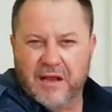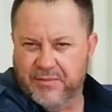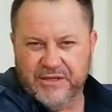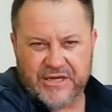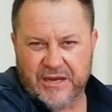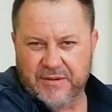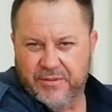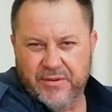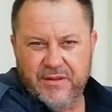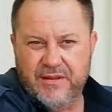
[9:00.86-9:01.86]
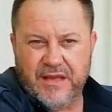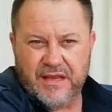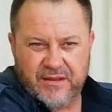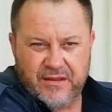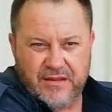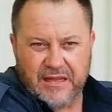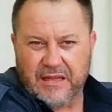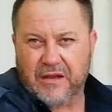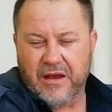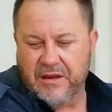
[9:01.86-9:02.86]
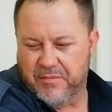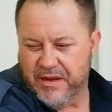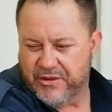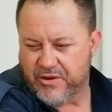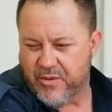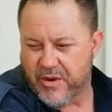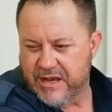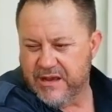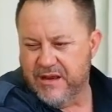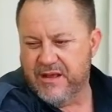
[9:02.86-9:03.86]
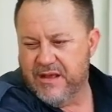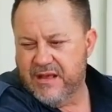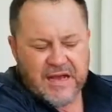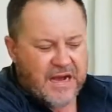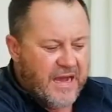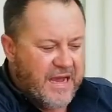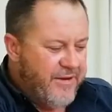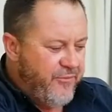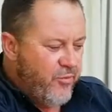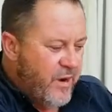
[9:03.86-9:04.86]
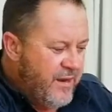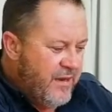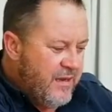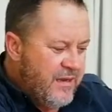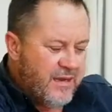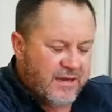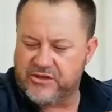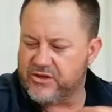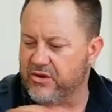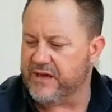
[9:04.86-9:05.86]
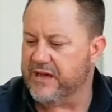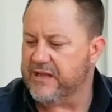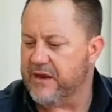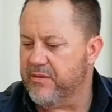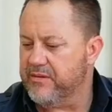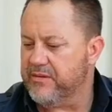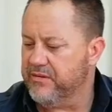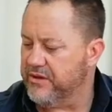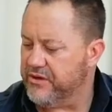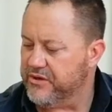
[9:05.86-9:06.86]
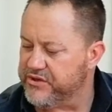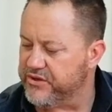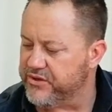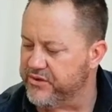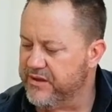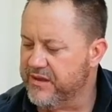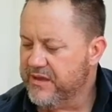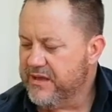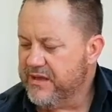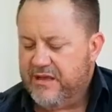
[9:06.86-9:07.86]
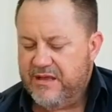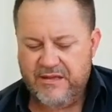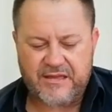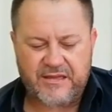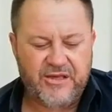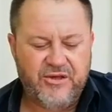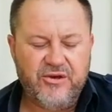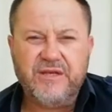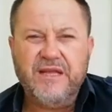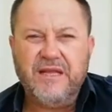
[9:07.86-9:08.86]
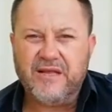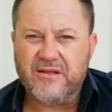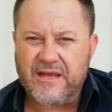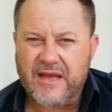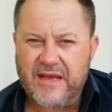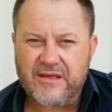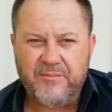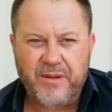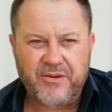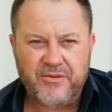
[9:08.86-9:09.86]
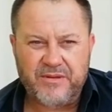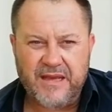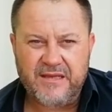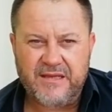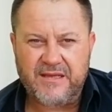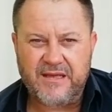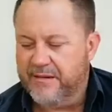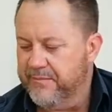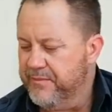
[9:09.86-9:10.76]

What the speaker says: type of shape that the client might require. I have one little sock here that I want to introduce you to. This is used in diesel tanks and petrol tanks.